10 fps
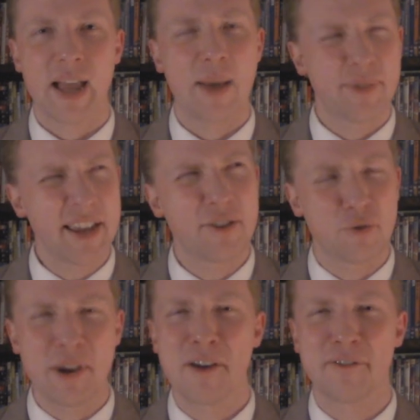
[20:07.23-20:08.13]
I'm thinking
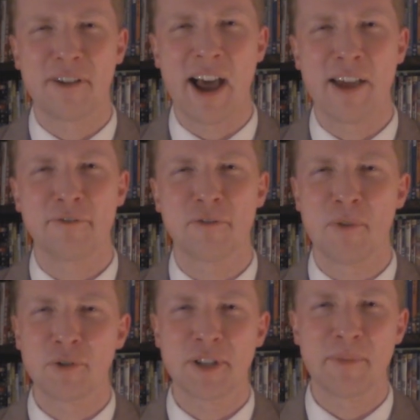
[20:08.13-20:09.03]
3 out of 5 for
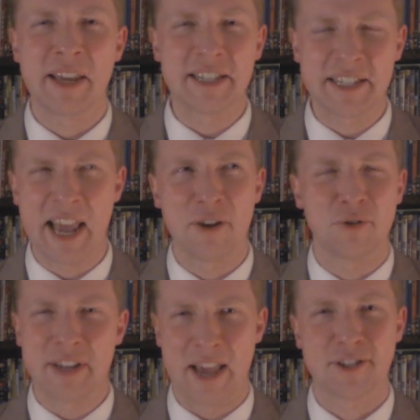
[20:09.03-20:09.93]
mostly being
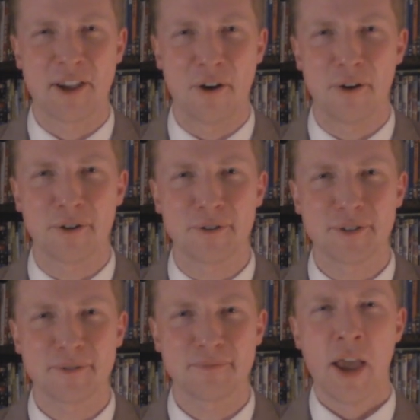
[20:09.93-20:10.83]
standard guest characters.